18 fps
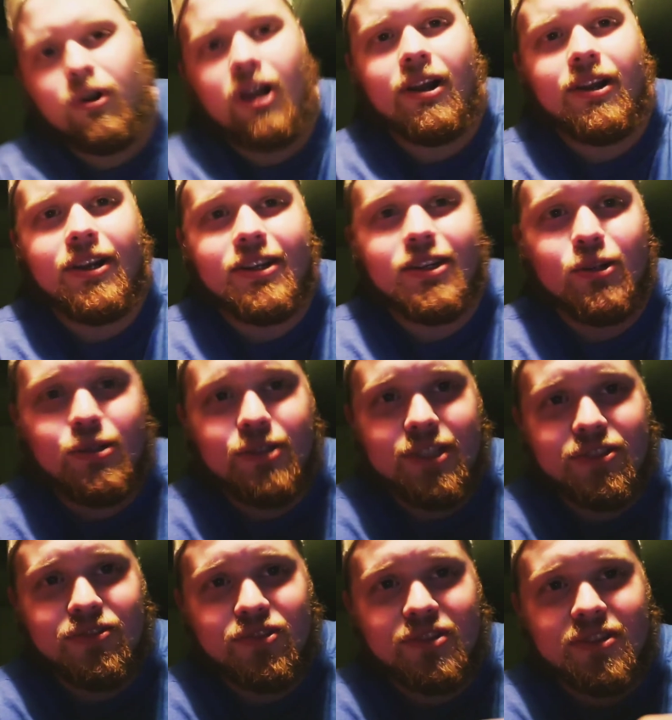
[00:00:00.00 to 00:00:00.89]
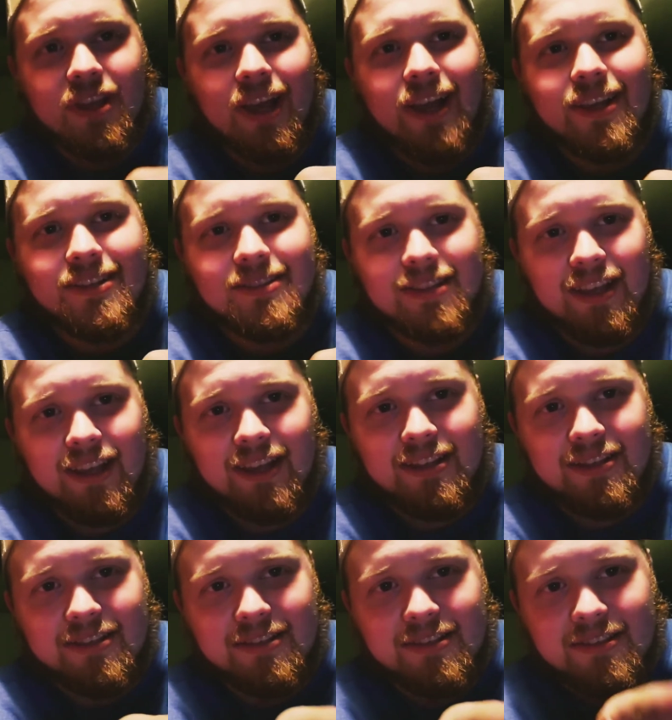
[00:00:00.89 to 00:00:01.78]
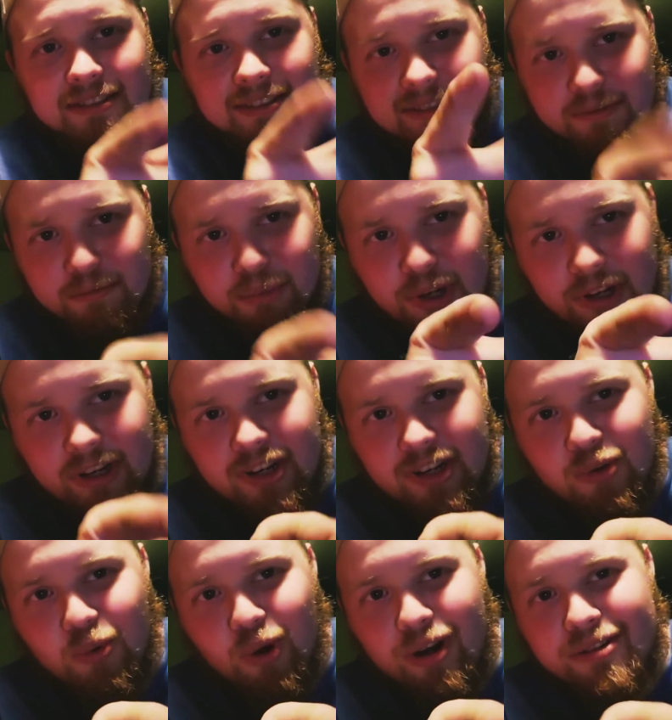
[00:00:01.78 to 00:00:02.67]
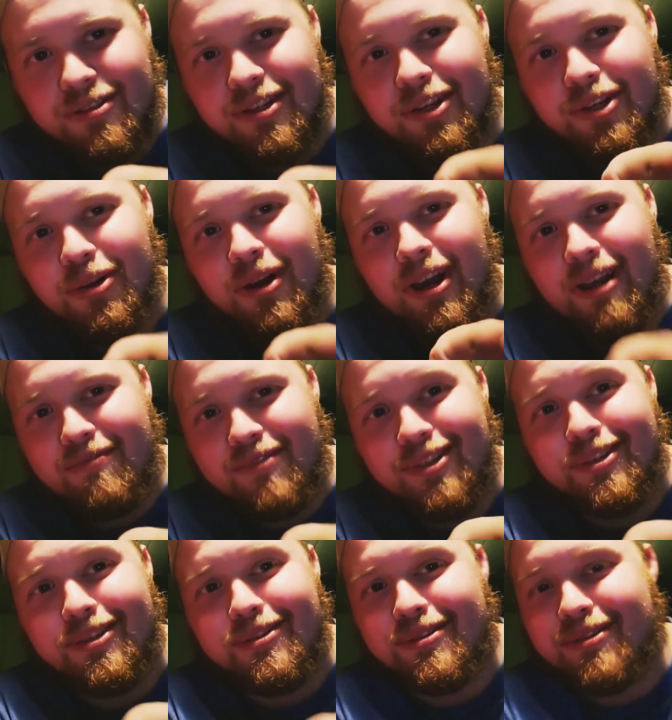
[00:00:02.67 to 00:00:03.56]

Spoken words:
out here doing this for science, guys. Putting in the work so you don't have to.